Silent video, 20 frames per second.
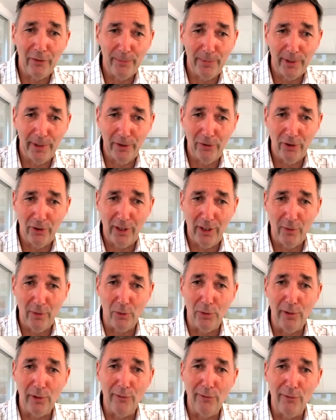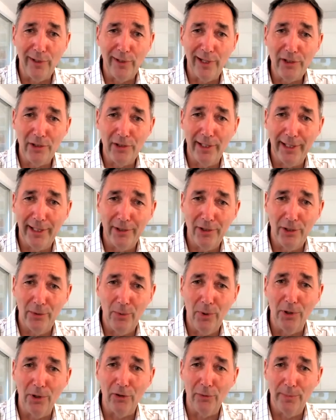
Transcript: Because you can have all inflation linkage you want,